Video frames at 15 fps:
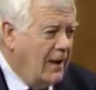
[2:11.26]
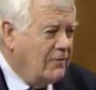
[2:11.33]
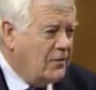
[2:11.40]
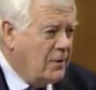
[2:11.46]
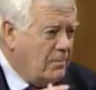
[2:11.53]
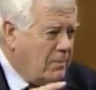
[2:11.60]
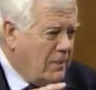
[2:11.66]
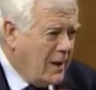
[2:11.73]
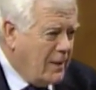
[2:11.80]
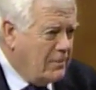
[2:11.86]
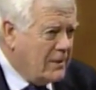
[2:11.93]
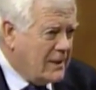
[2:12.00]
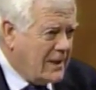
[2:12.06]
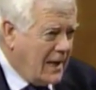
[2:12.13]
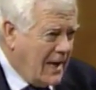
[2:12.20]
of the
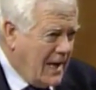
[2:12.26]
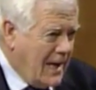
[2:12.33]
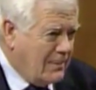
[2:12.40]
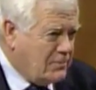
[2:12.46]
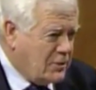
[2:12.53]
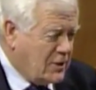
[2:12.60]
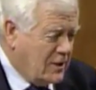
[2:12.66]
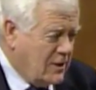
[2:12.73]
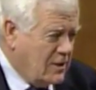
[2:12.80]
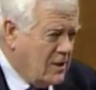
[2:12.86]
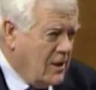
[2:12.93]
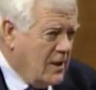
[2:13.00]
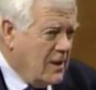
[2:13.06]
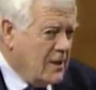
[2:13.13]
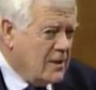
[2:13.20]
public option